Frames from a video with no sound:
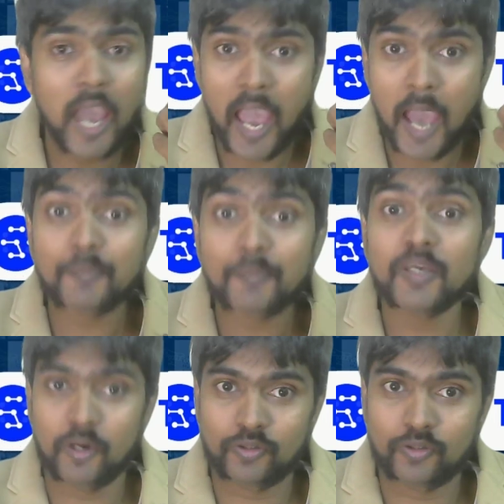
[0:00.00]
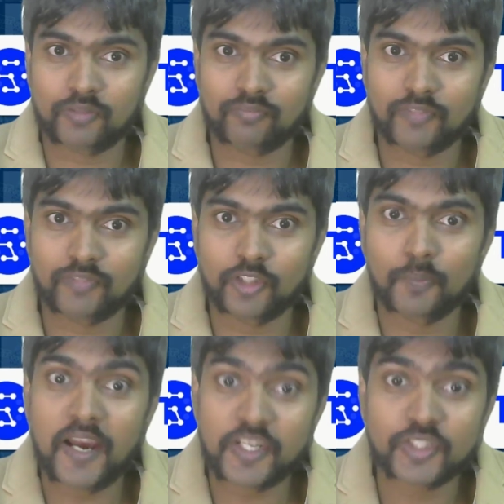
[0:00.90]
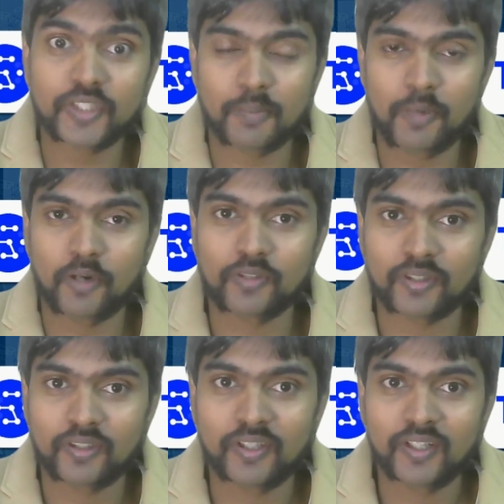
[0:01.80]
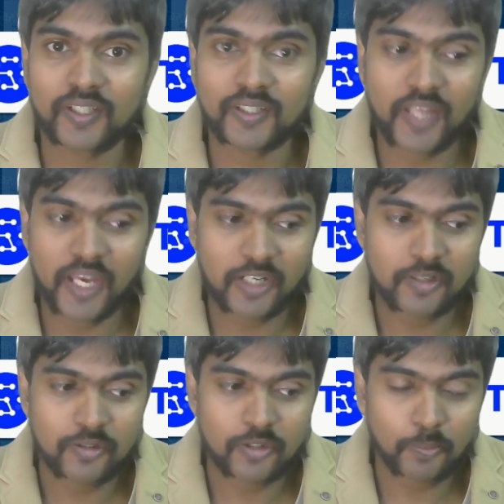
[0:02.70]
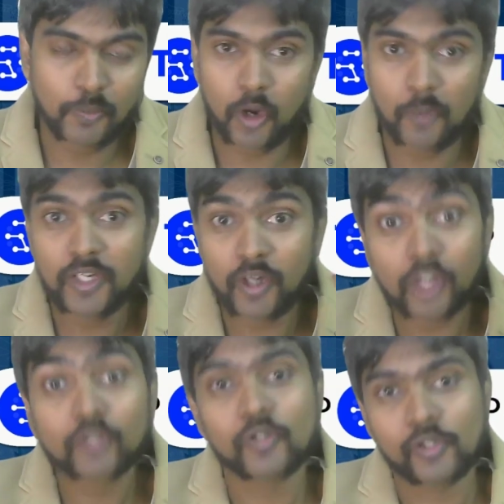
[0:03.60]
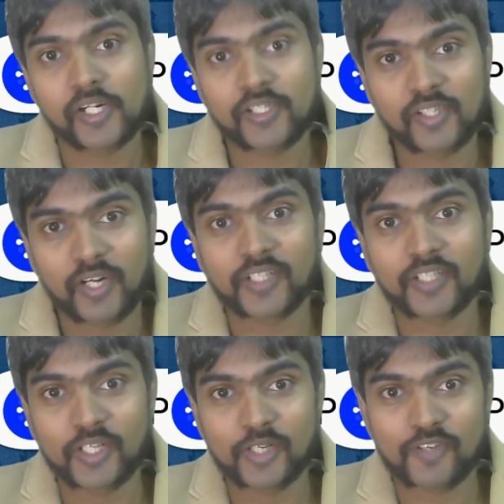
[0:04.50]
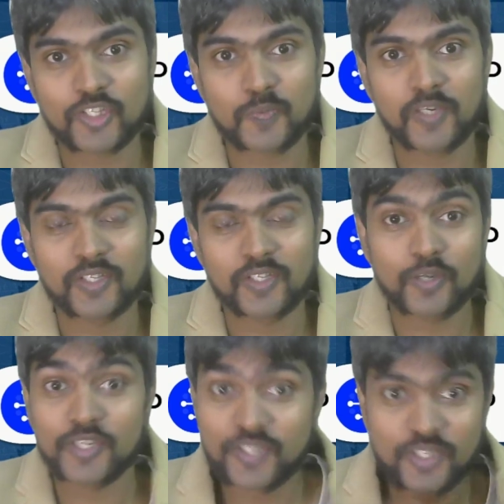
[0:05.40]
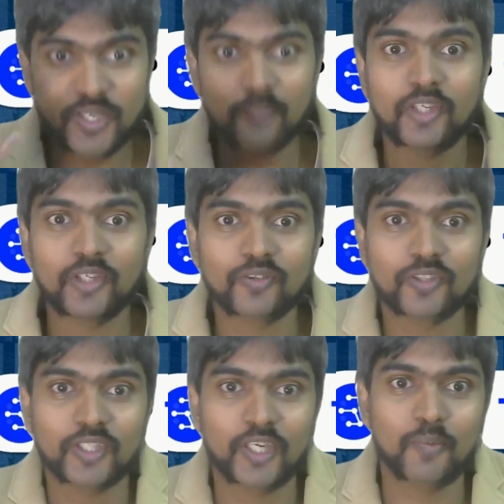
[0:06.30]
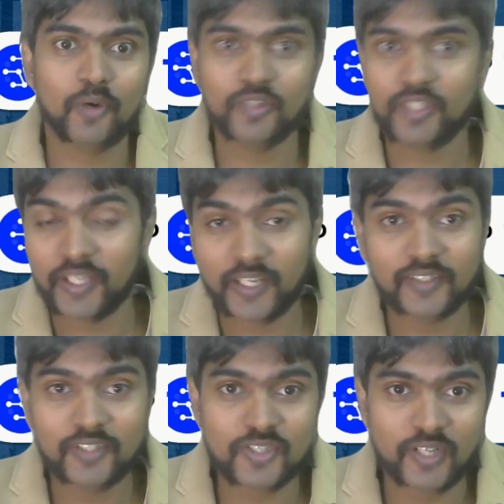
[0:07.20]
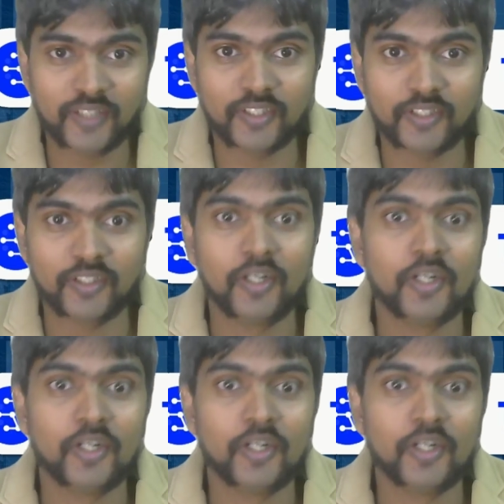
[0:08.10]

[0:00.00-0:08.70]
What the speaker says: happy about, that you're passionate about, then you're probably not going to get the right kind of experience. So is this something you're thinking about? Did I get this right? That